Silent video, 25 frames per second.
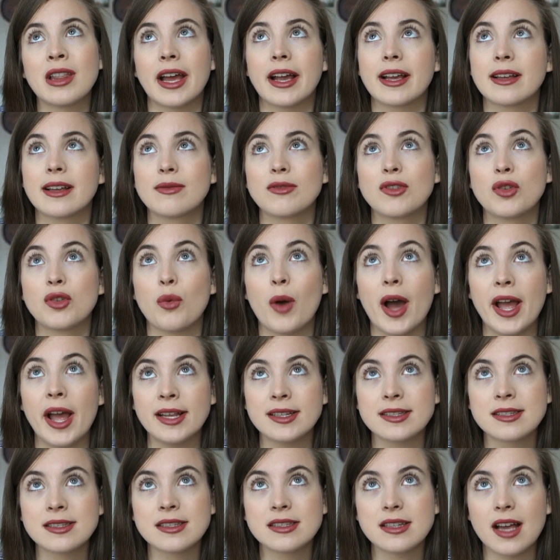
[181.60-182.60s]
like
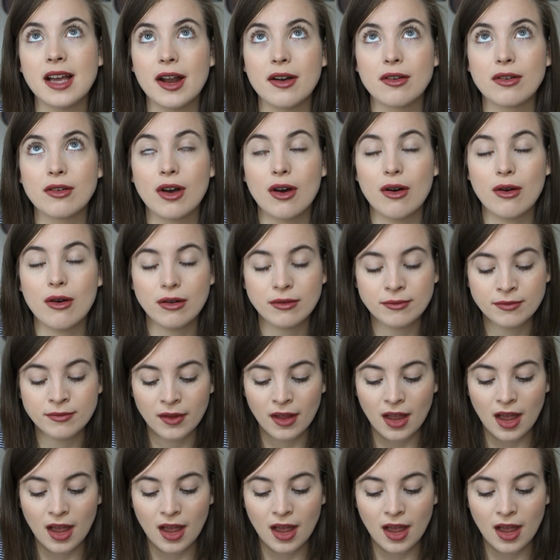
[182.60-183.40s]
twice, I don't know,